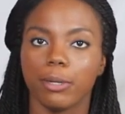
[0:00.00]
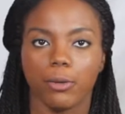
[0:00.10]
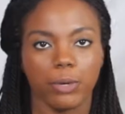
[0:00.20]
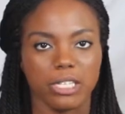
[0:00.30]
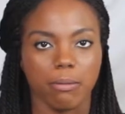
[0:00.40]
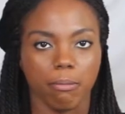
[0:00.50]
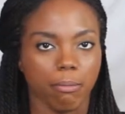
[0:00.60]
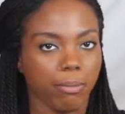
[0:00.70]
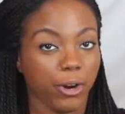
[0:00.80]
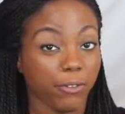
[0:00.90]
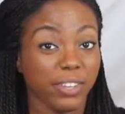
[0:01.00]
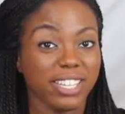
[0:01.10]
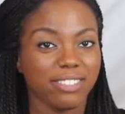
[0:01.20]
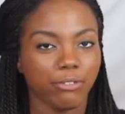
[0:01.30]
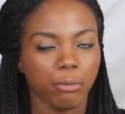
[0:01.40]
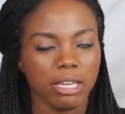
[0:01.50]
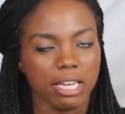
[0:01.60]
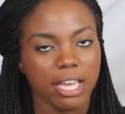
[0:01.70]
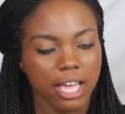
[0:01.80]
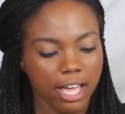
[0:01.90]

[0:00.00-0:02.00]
but it wasn't perfect for me.